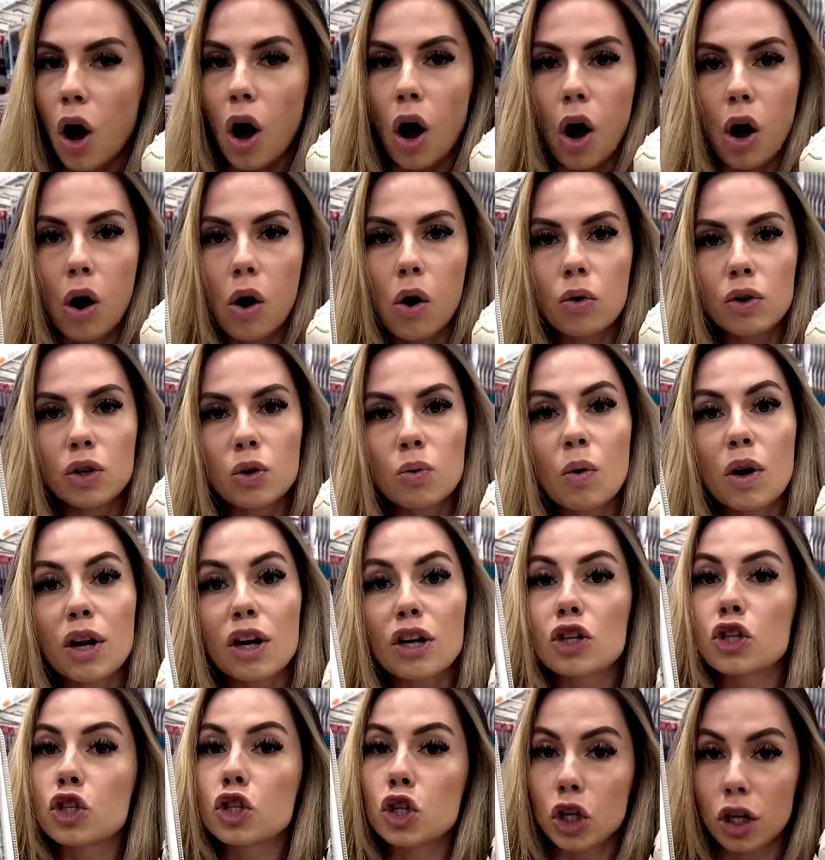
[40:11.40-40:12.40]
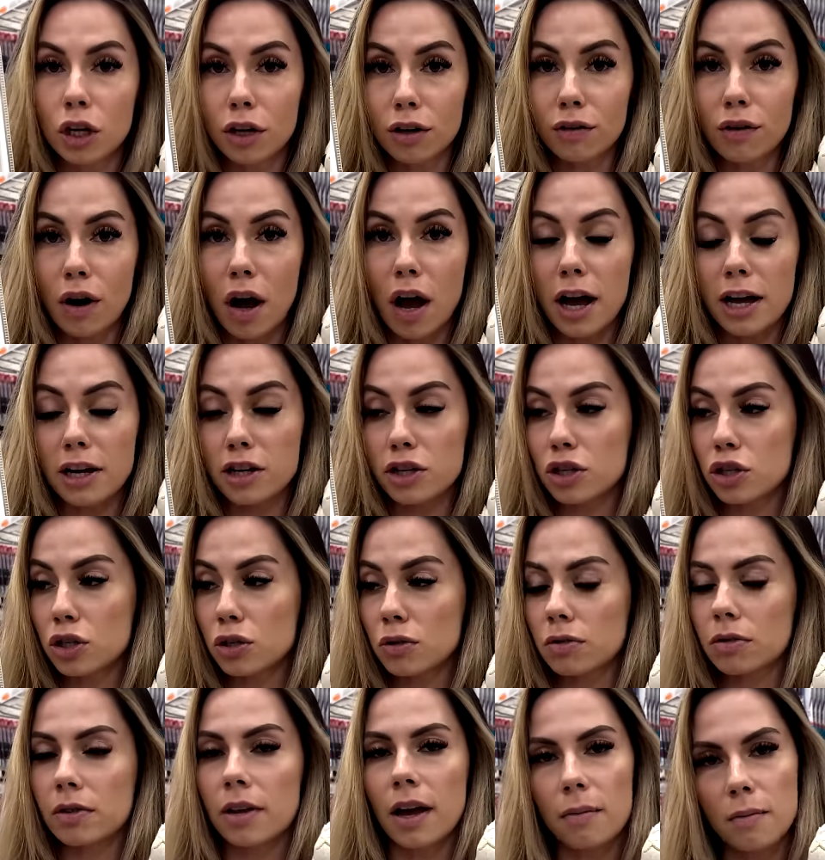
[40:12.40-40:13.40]
Oh, you want a sugar rush.
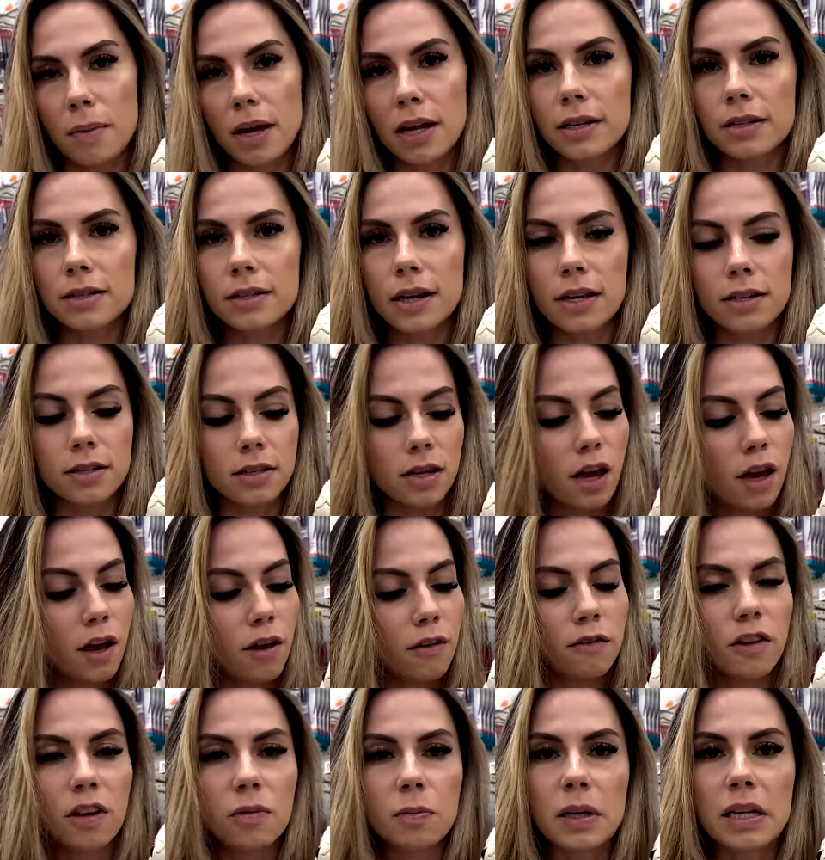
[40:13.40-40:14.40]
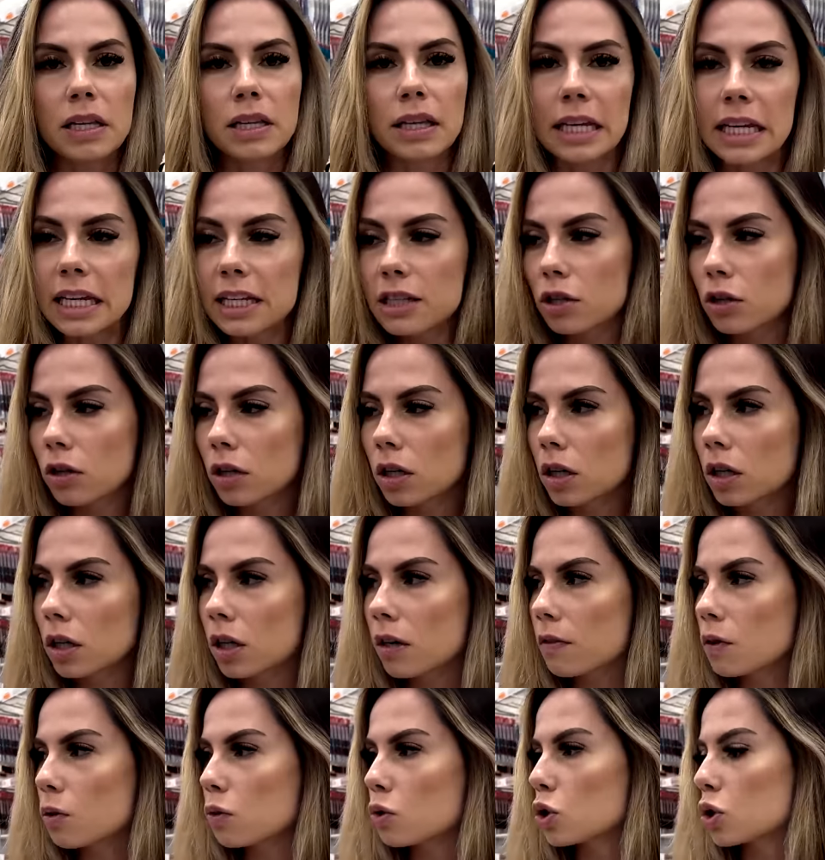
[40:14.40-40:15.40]
That makes sense. Fluffbean, these aren't gonna
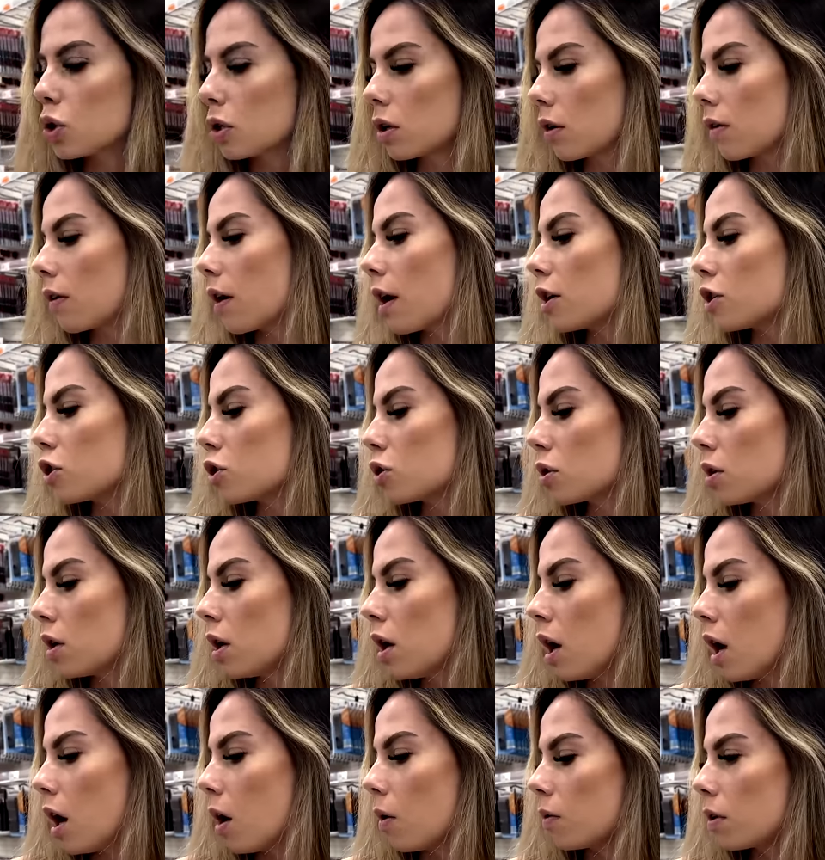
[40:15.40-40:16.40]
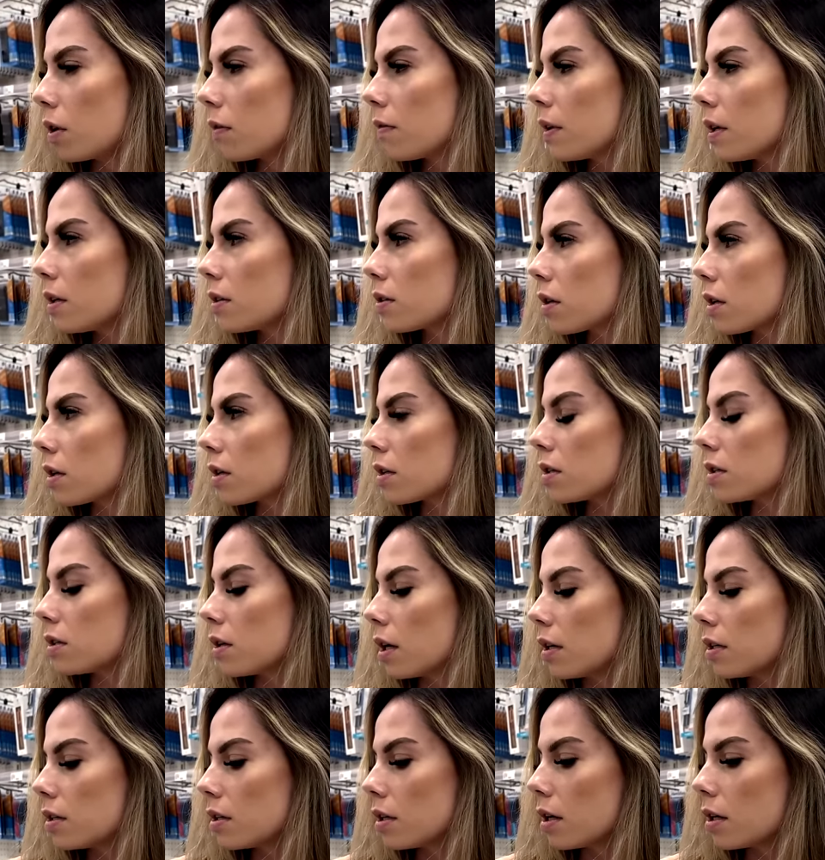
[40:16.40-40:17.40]
give you a sugar rush. I wonder if these are
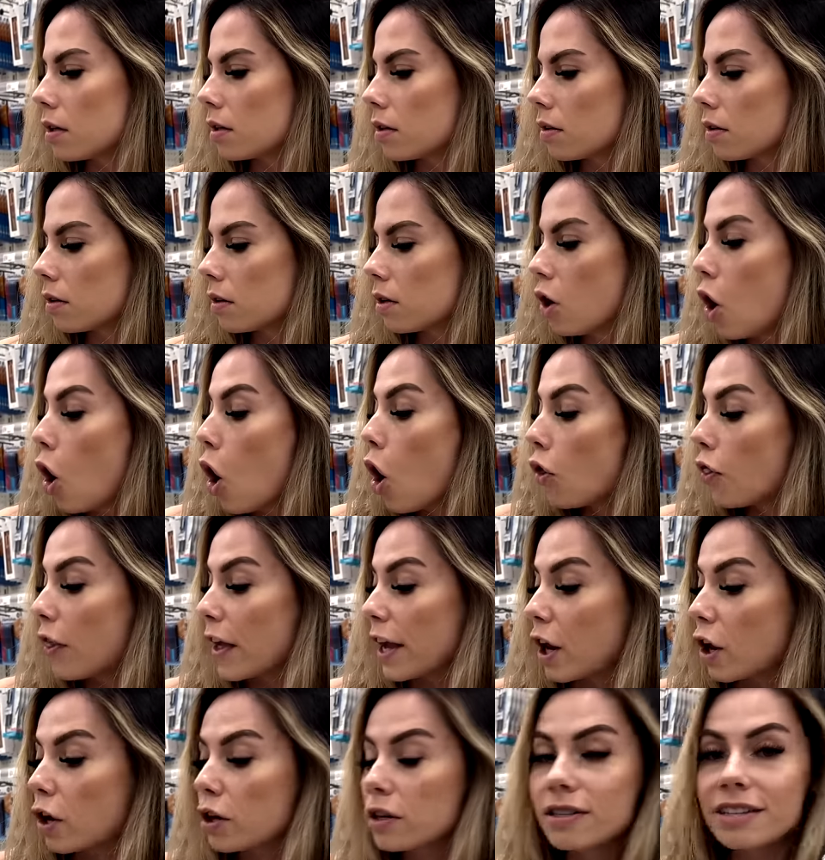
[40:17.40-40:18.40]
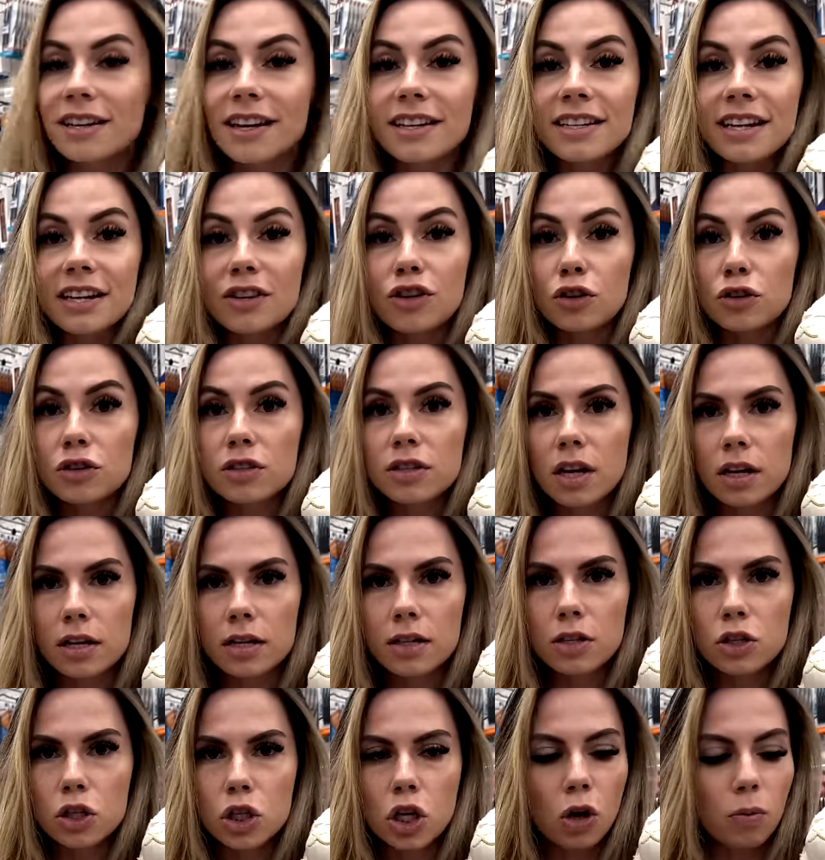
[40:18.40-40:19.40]
scented. They are scented, they're
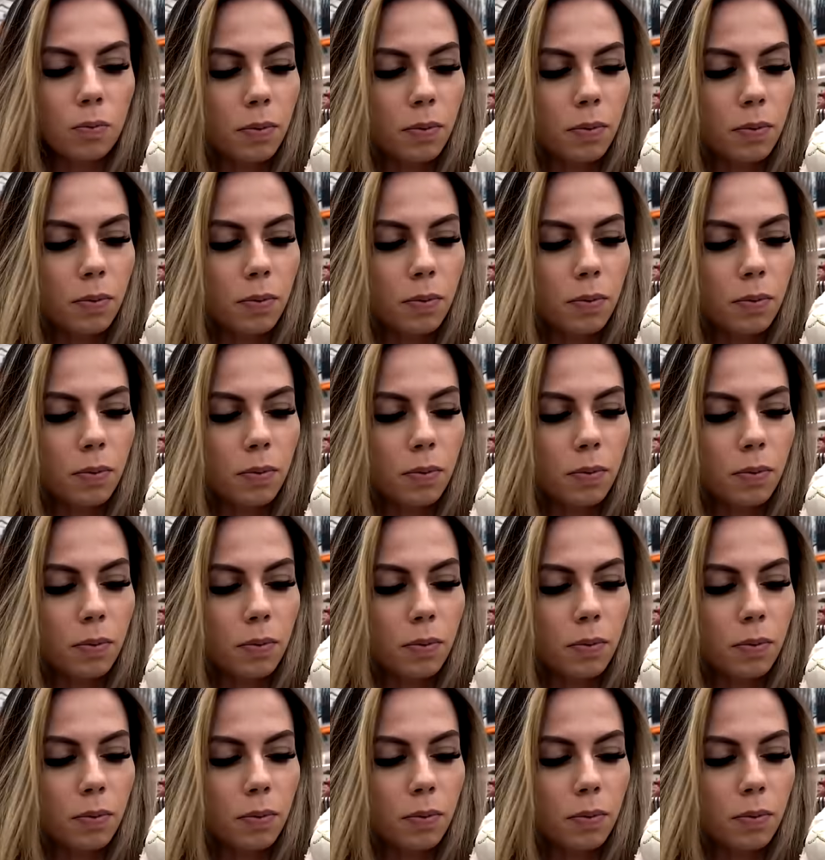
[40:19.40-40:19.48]
scented gel